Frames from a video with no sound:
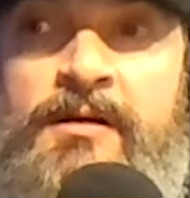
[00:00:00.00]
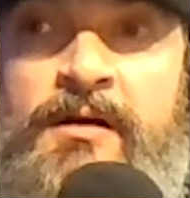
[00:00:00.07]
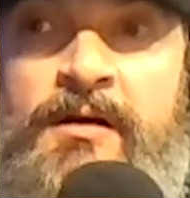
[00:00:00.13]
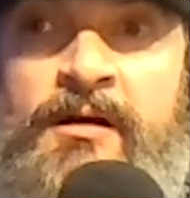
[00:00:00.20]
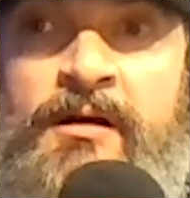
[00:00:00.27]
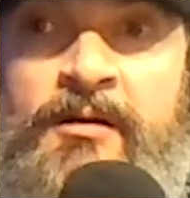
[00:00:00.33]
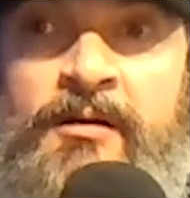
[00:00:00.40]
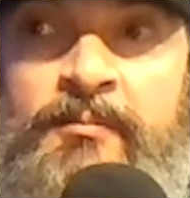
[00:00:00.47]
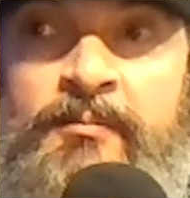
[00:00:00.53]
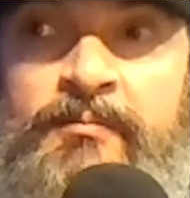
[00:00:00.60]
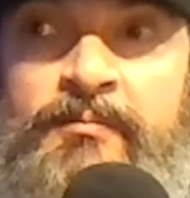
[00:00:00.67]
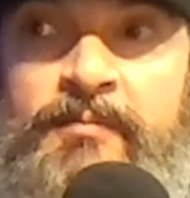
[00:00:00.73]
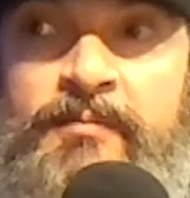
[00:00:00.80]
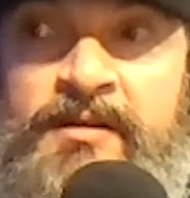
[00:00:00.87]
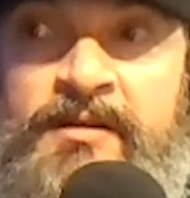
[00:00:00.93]
Um,
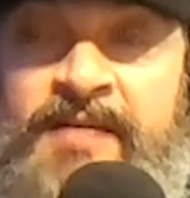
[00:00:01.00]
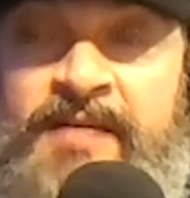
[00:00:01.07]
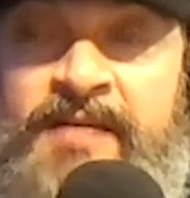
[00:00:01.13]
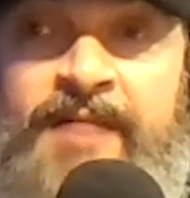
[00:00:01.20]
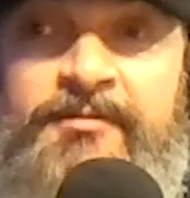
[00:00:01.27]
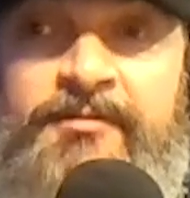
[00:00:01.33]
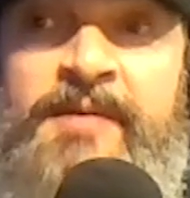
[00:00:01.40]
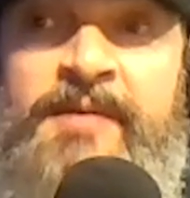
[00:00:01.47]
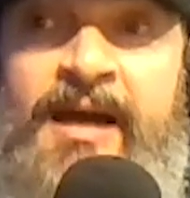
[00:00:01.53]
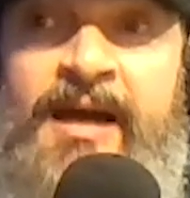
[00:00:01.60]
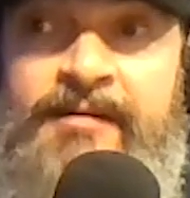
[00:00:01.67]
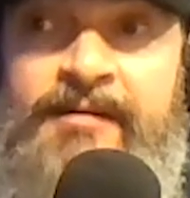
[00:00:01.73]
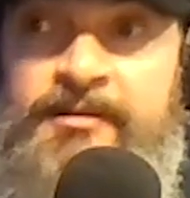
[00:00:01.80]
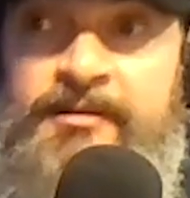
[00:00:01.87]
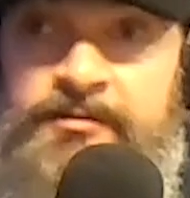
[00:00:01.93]
aside from the
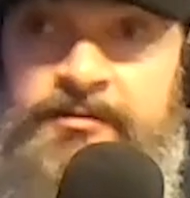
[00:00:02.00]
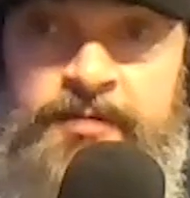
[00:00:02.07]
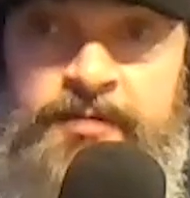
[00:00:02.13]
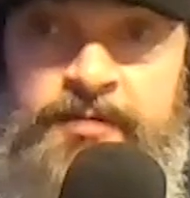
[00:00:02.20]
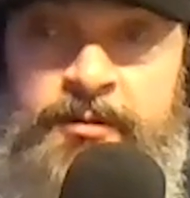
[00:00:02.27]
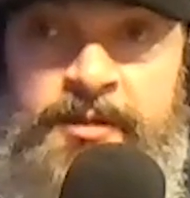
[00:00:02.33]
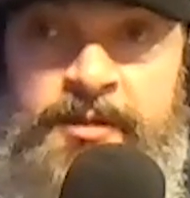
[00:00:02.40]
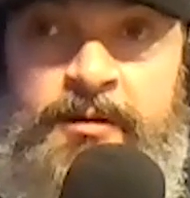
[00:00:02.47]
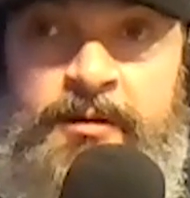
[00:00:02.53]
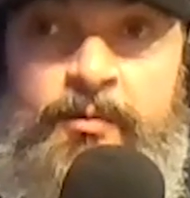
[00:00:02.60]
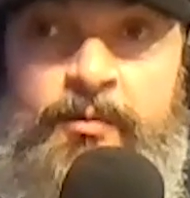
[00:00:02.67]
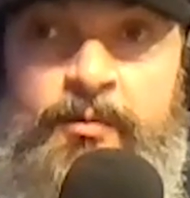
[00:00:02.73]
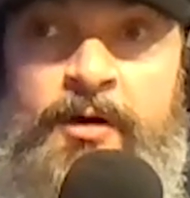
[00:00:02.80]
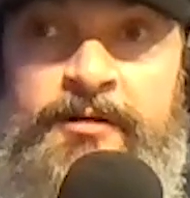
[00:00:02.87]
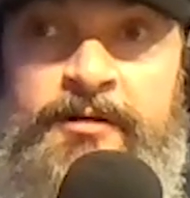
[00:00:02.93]
obvious, you know, being on the
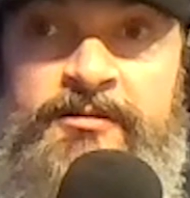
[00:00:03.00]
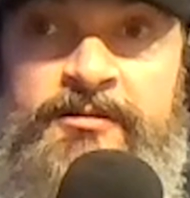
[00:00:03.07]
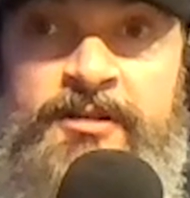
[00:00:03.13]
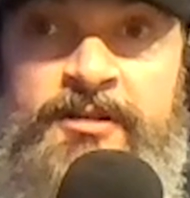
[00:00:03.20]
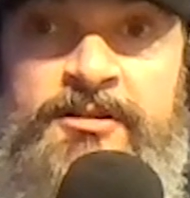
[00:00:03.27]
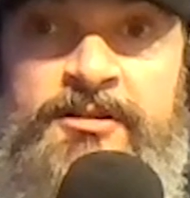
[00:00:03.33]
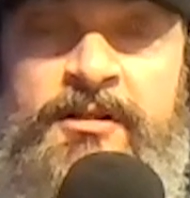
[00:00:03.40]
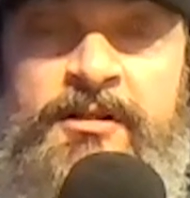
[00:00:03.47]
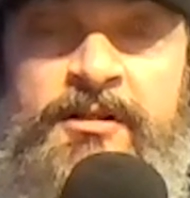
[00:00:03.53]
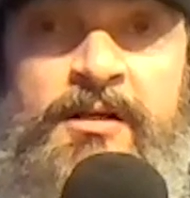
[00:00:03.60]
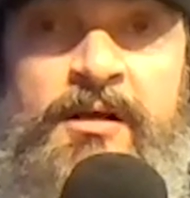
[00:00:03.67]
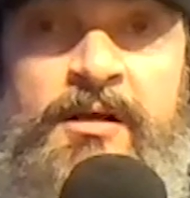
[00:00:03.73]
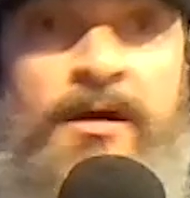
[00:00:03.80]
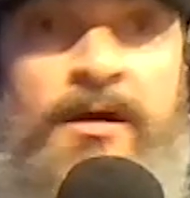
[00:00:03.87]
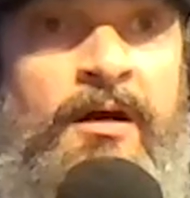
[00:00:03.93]
water and such,
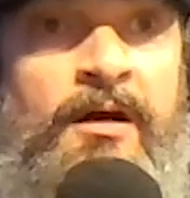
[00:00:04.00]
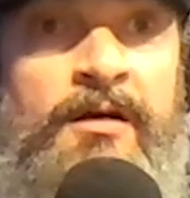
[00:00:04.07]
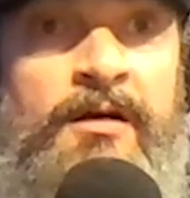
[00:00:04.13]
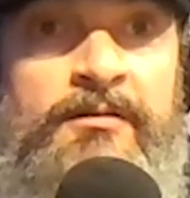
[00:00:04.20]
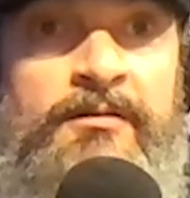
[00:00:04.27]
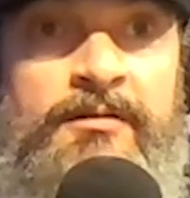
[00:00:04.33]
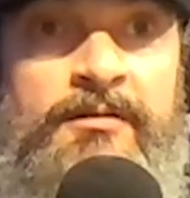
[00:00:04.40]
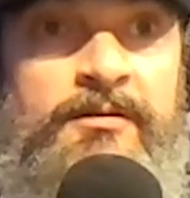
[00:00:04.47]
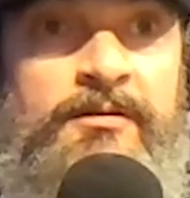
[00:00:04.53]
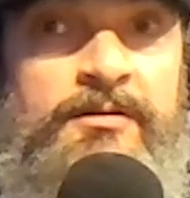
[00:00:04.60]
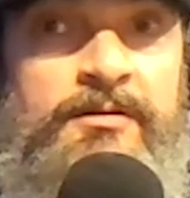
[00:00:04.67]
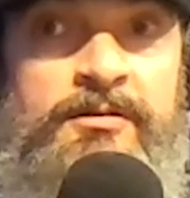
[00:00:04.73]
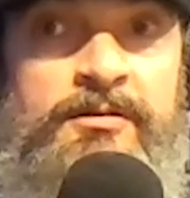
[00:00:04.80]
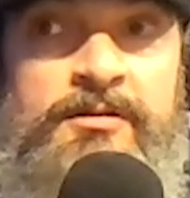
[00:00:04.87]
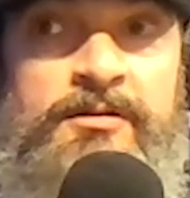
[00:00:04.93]
uh,
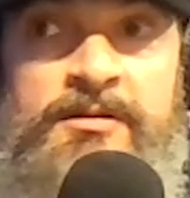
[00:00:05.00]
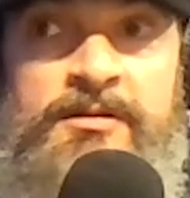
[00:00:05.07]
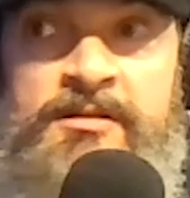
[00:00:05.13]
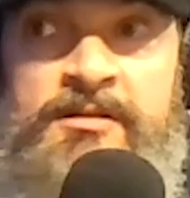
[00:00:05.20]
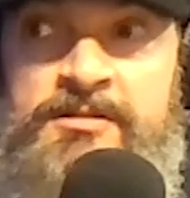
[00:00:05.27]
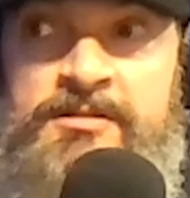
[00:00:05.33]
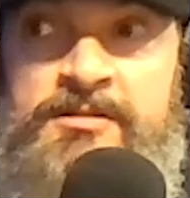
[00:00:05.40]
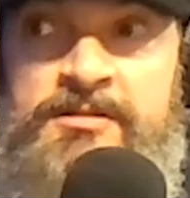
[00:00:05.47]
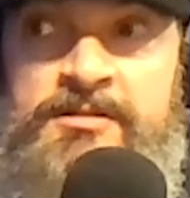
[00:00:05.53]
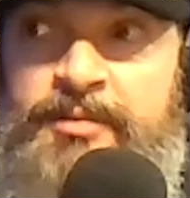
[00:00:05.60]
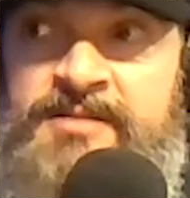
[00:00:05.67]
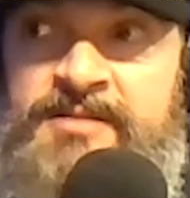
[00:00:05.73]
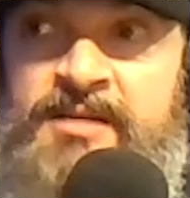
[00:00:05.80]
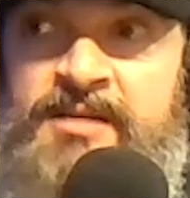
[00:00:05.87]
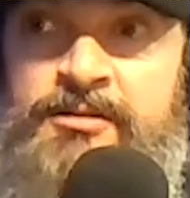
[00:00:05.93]
this is a place
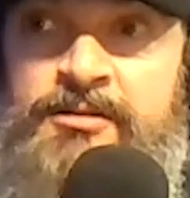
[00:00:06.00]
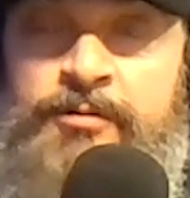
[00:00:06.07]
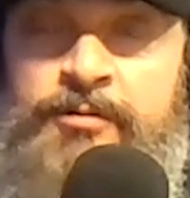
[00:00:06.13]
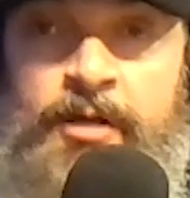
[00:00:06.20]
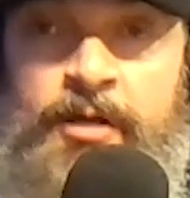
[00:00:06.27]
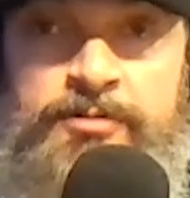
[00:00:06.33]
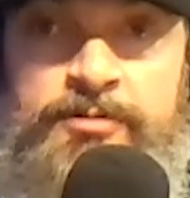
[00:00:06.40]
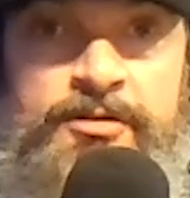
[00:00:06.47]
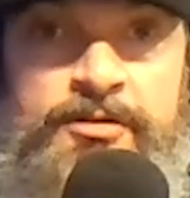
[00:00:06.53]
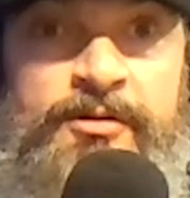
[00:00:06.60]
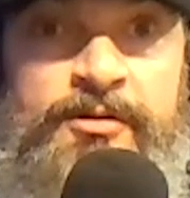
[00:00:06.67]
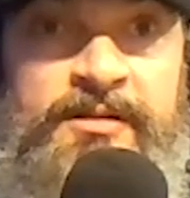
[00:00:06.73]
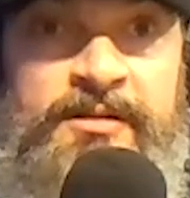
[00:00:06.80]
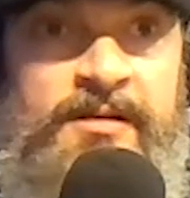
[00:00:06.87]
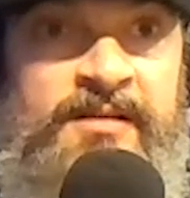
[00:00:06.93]
that you go to
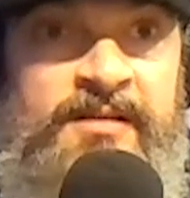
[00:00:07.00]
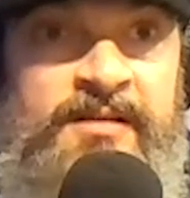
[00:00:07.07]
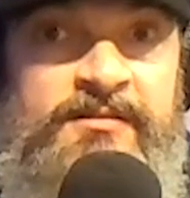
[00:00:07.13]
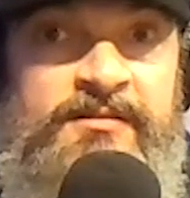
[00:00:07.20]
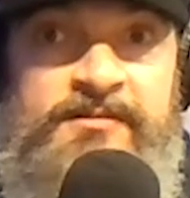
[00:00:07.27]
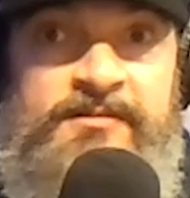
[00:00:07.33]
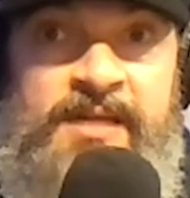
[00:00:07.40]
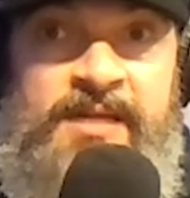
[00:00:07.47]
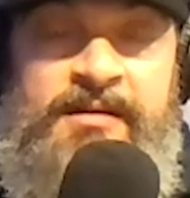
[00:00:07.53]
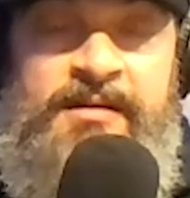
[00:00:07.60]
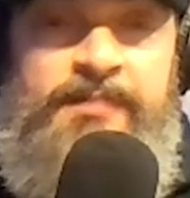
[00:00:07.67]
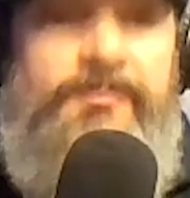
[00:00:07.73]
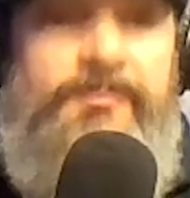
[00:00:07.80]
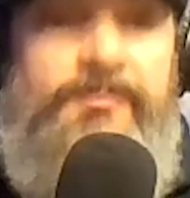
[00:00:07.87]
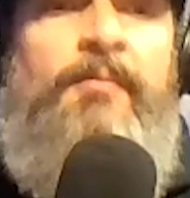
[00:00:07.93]
and, and stay there
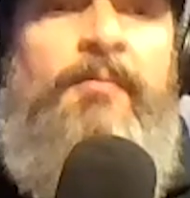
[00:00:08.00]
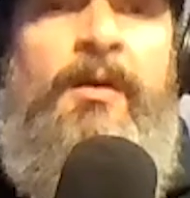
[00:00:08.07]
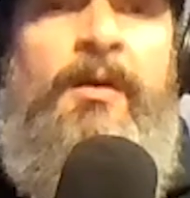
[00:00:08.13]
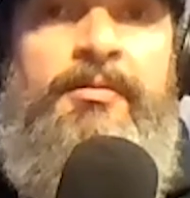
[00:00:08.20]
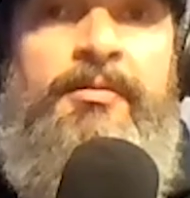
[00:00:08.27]
for a month.